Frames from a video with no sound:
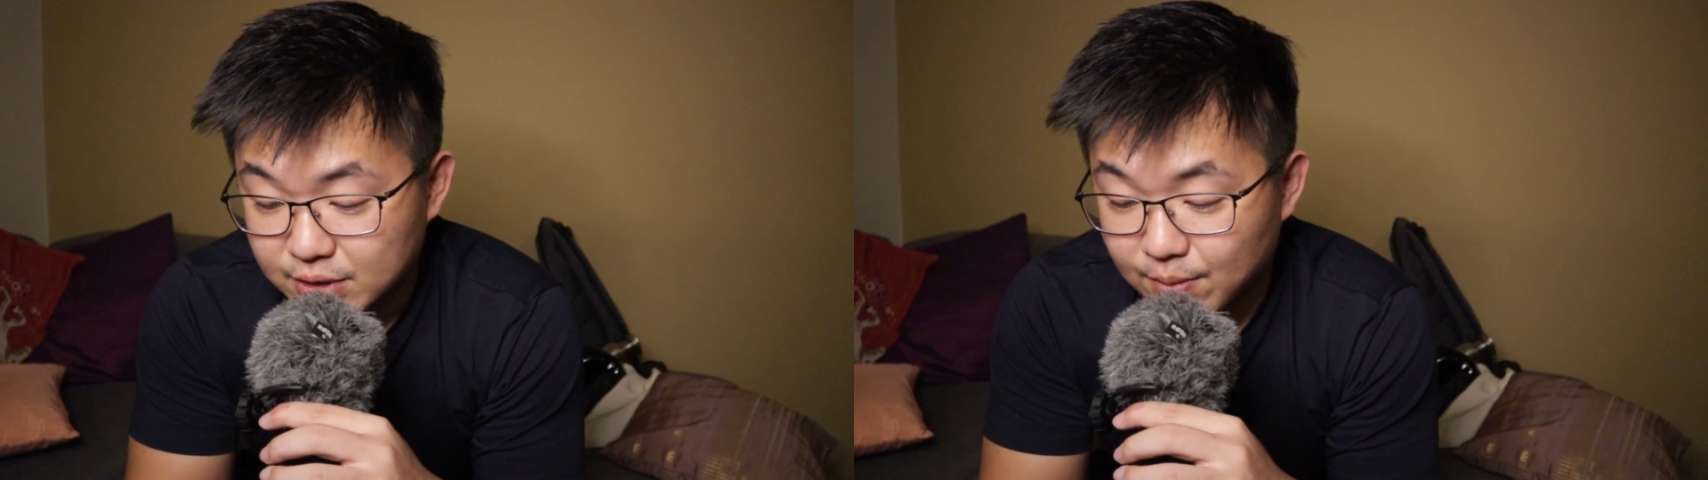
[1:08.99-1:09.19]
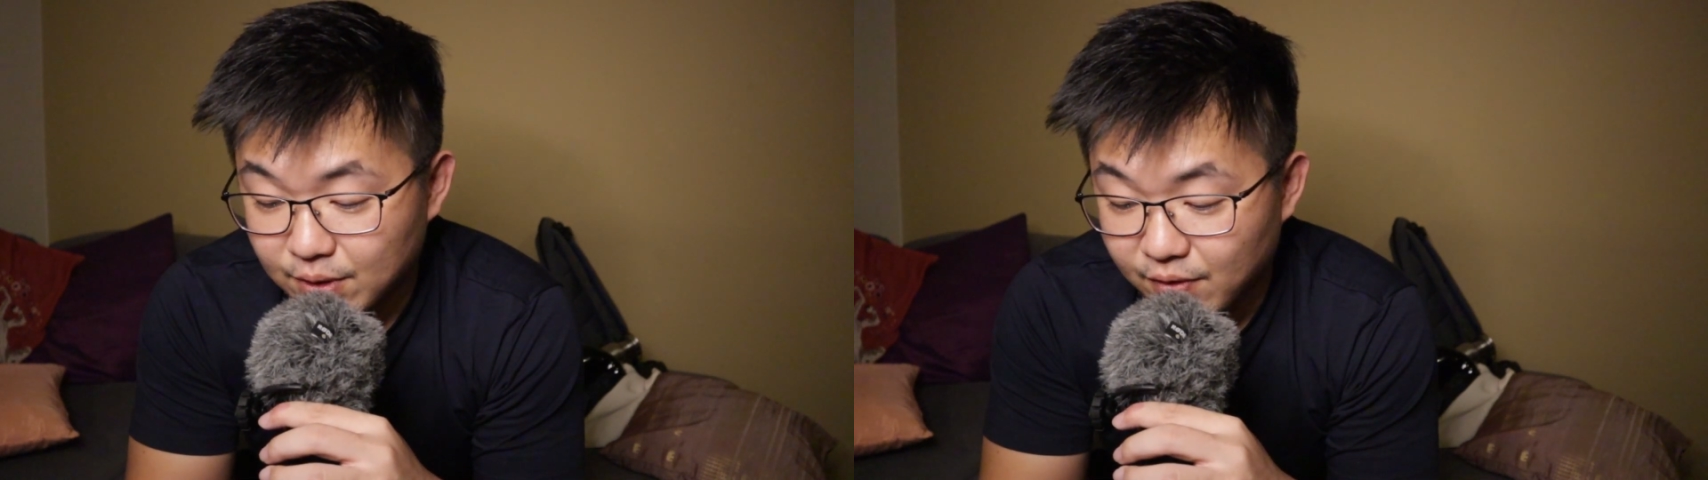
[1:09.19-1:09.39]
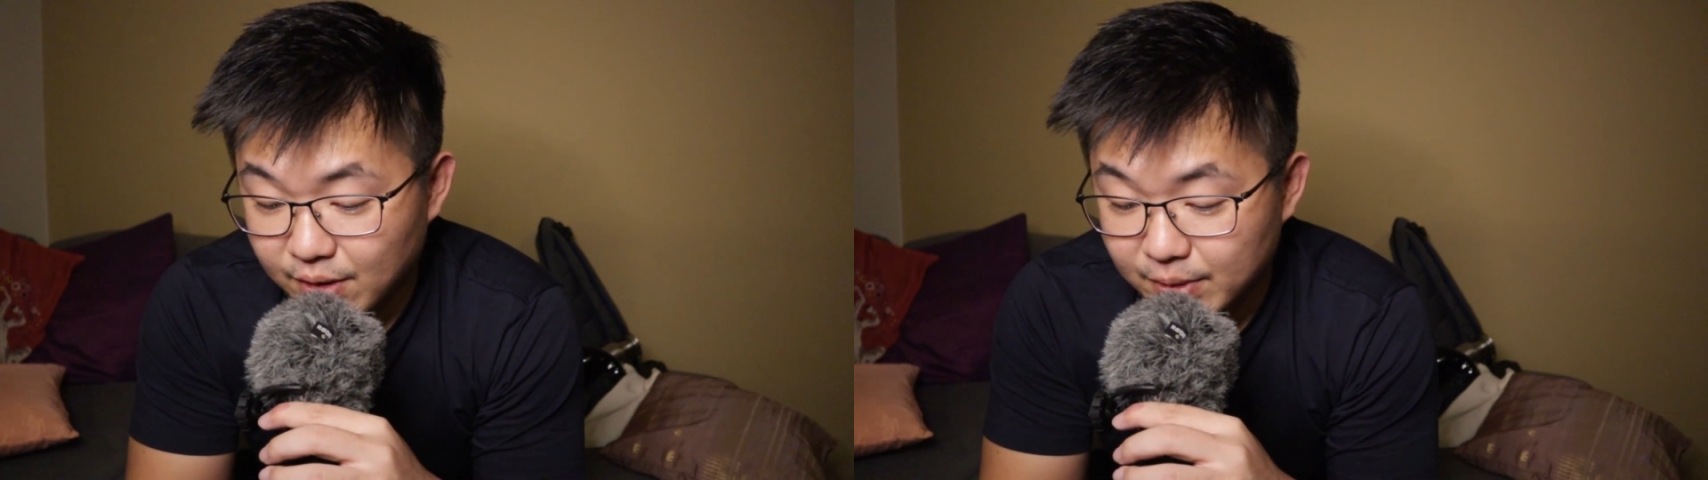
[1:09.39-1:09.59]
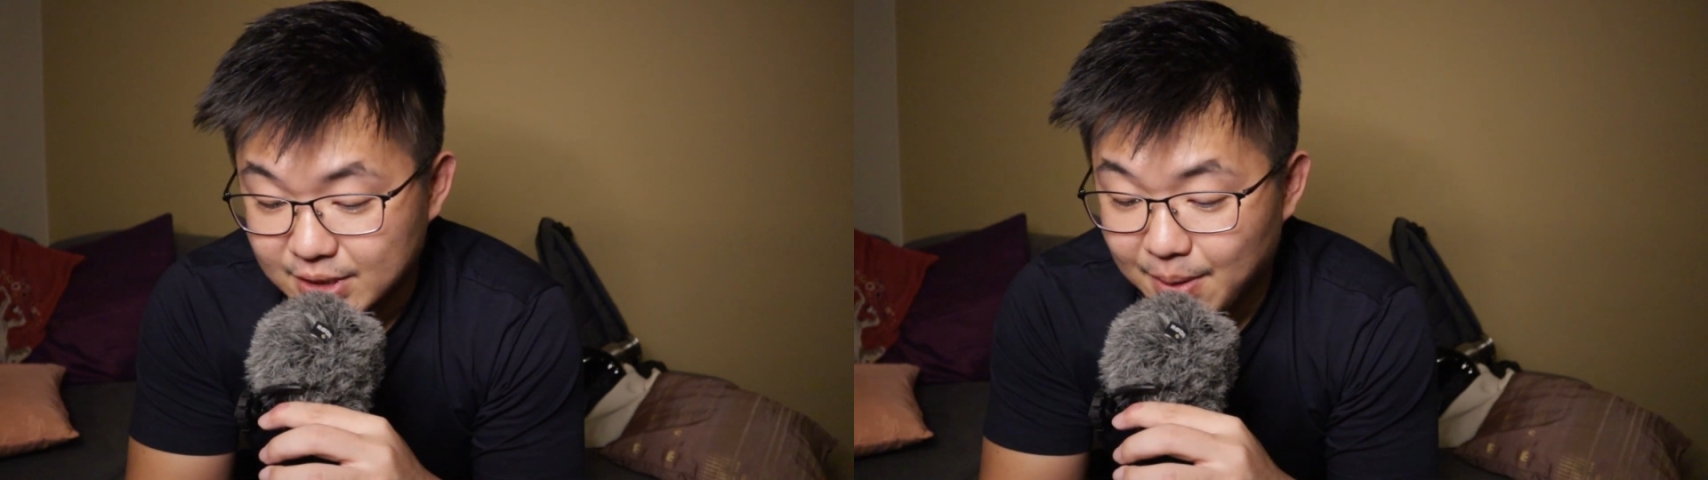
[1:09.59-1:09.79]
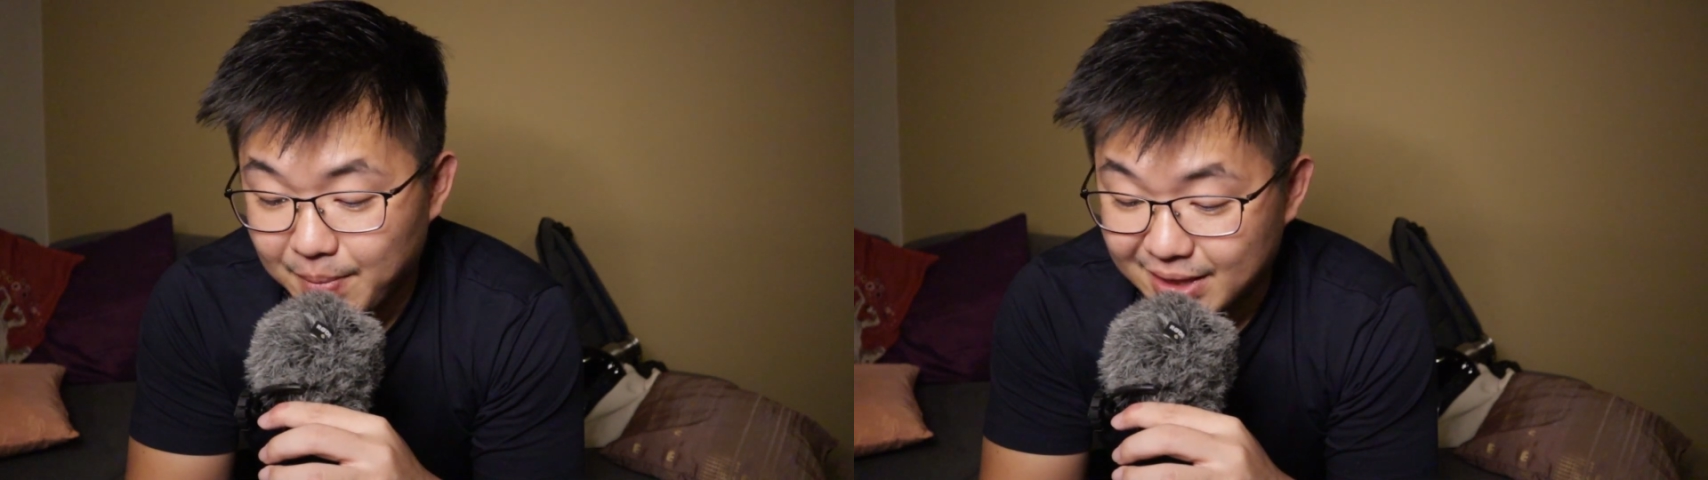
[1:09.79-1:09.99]
some
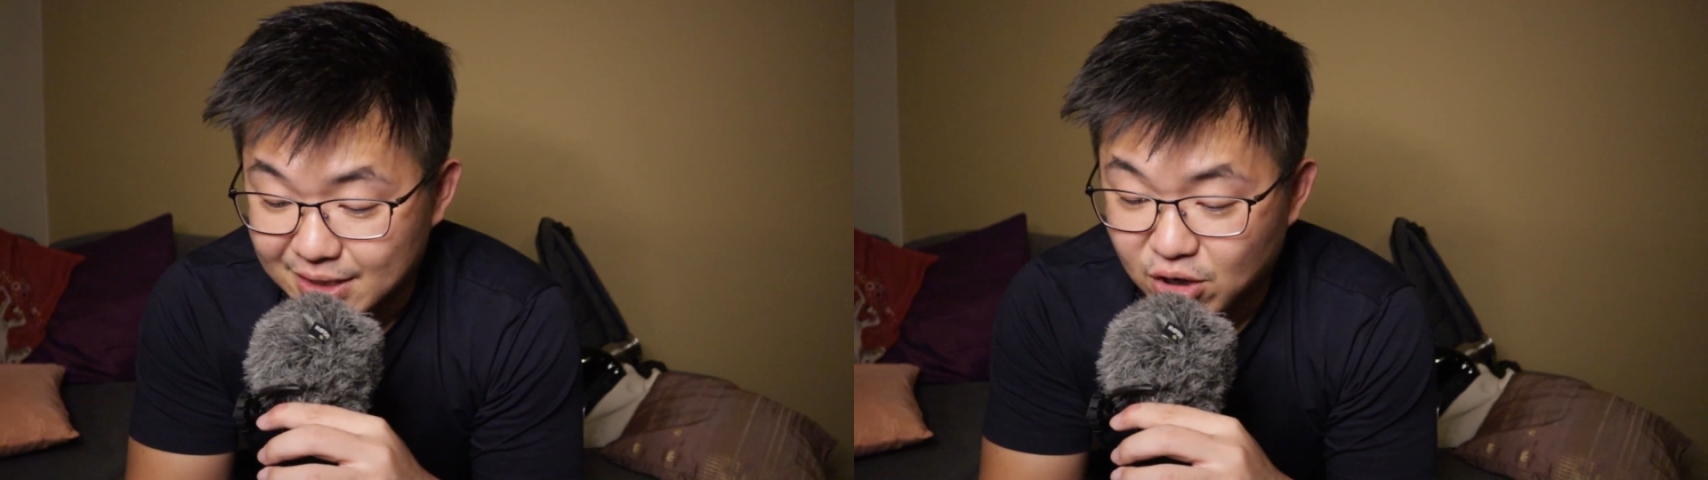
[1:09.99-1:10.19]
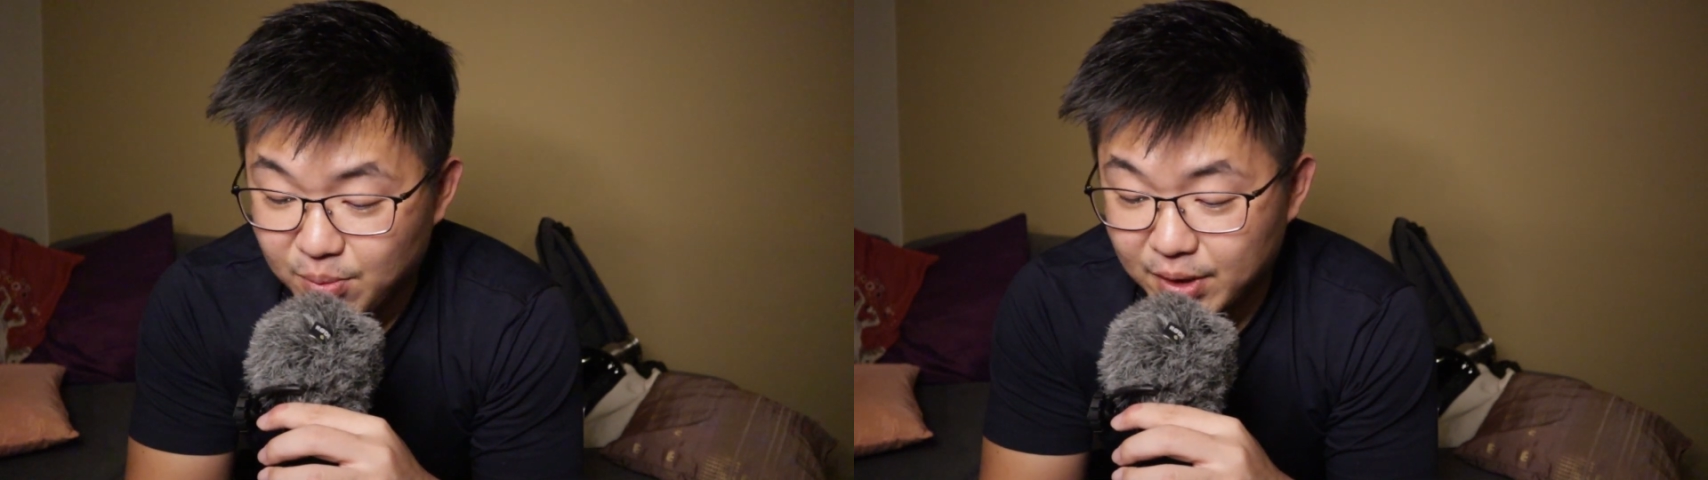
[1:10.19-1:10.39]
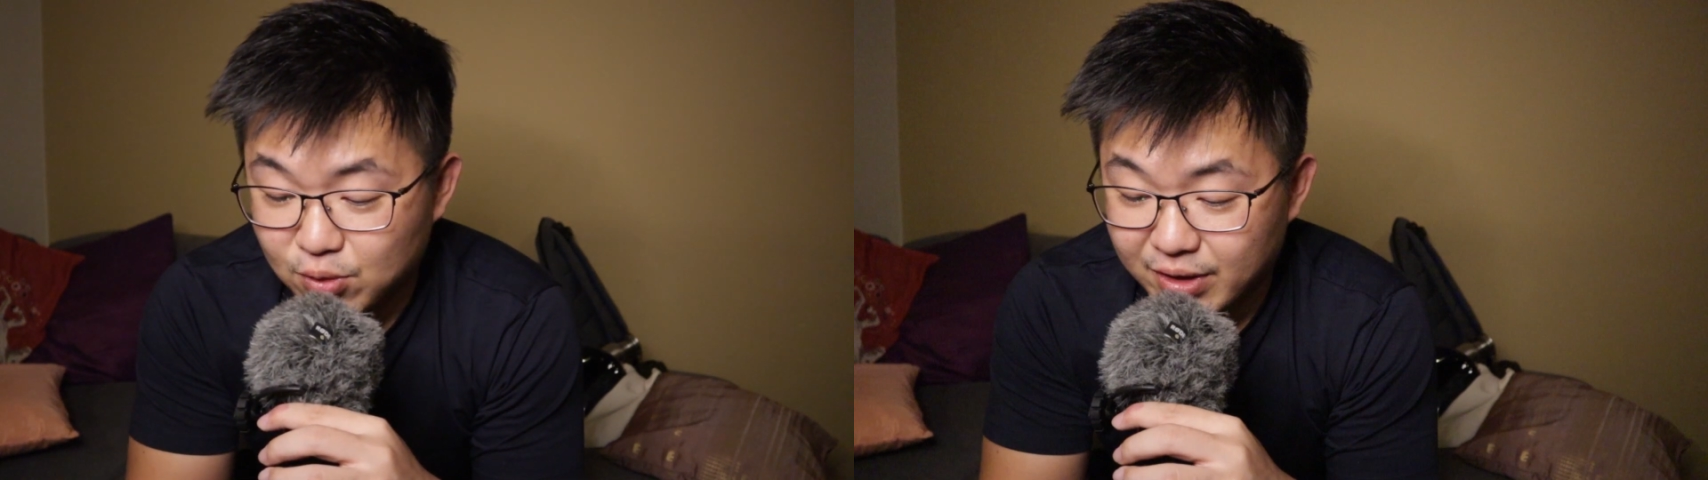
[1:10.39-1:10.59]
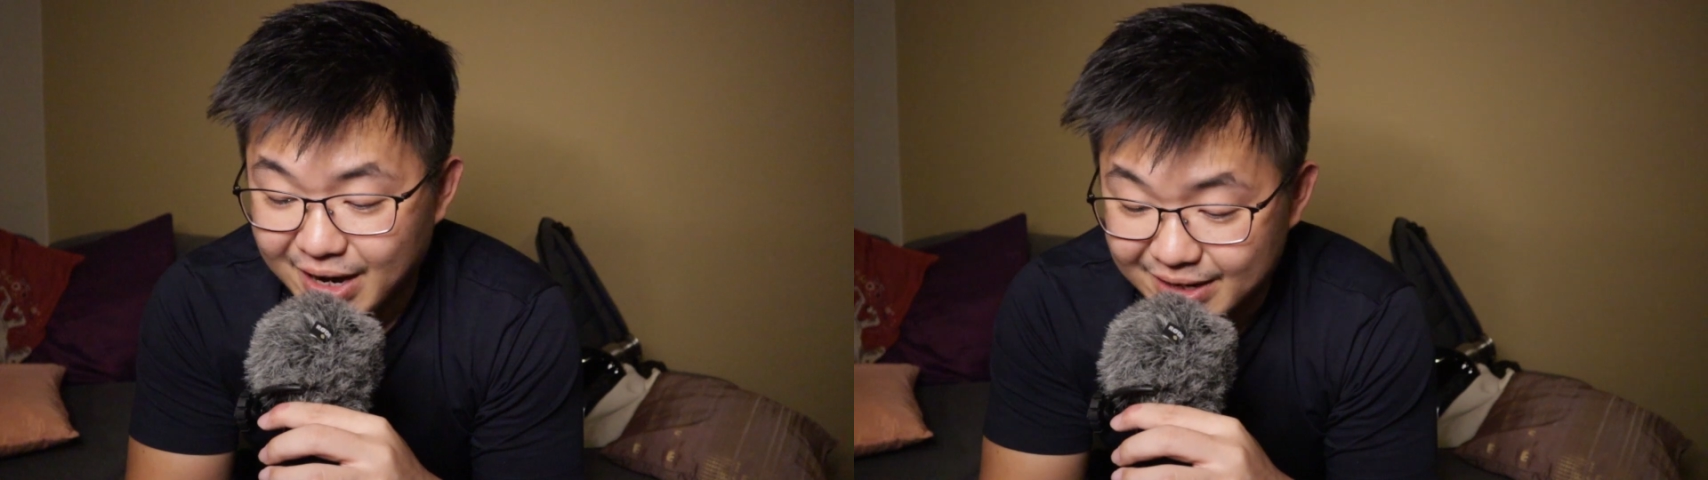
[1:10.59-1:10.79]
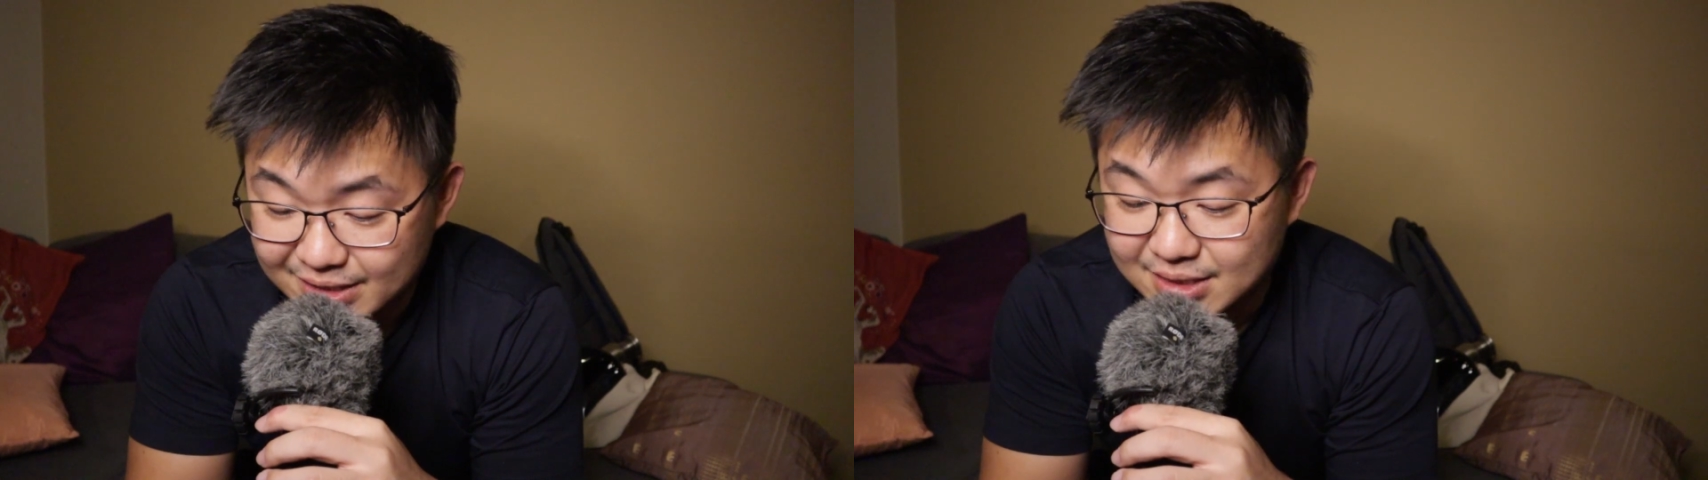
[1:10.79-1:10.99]
developers are better compared to
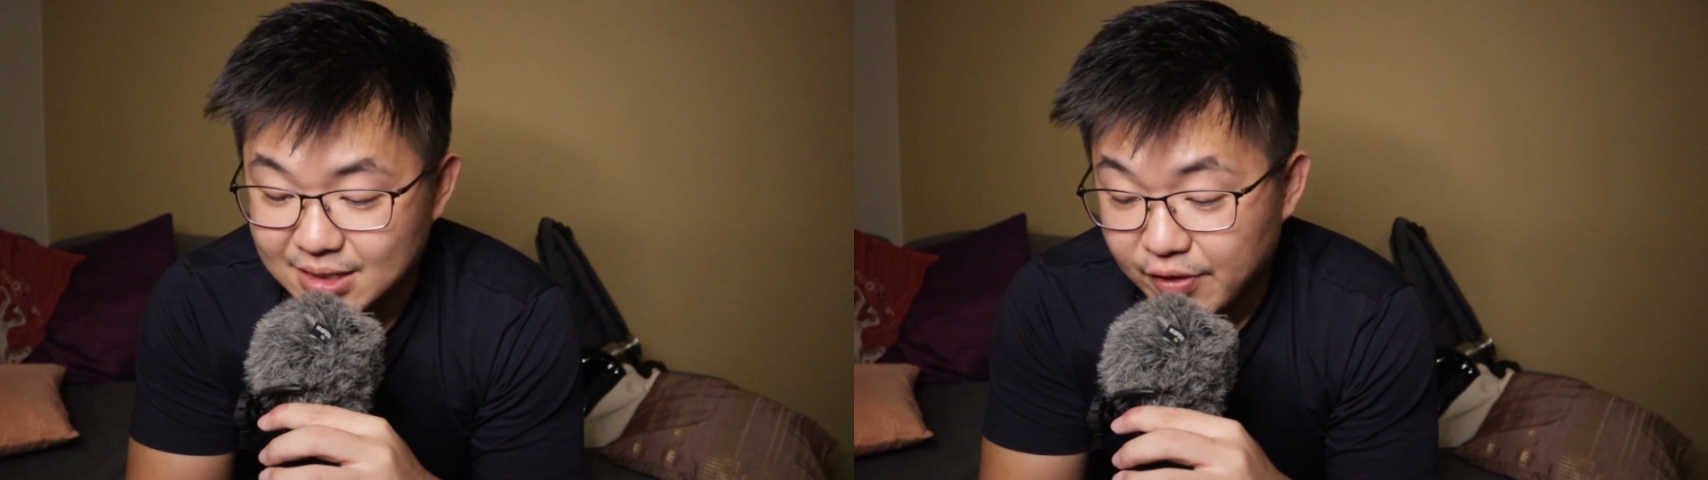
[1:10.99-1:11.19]
the others.